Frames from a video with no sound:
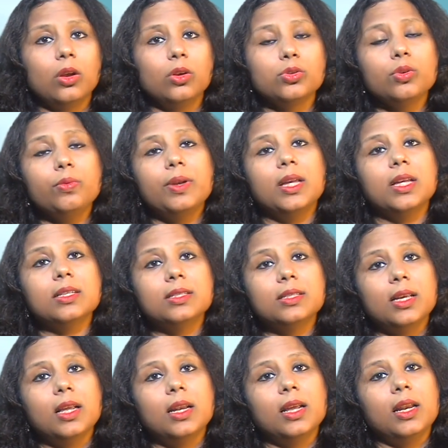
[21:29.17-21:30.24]
So we can
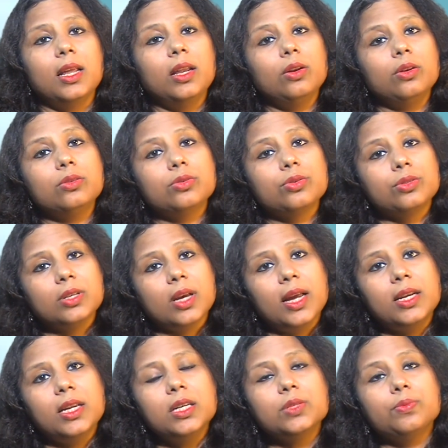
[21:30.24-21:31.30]
say that in
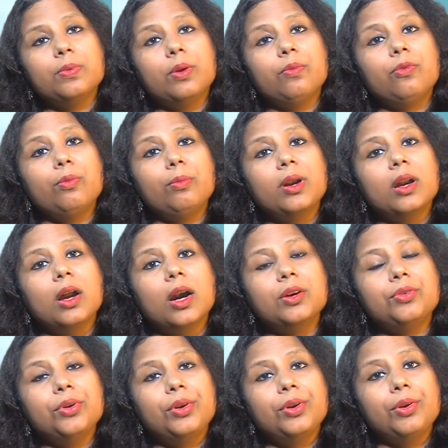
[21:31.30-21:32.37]
societies where women are
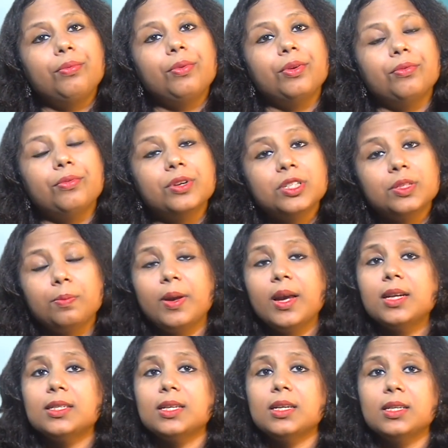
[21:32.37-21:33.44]
treated with
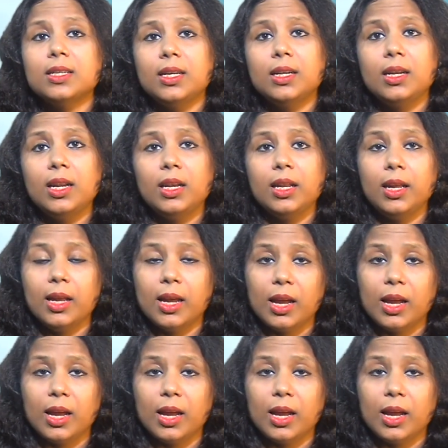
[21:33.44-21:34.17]
respect and dignity,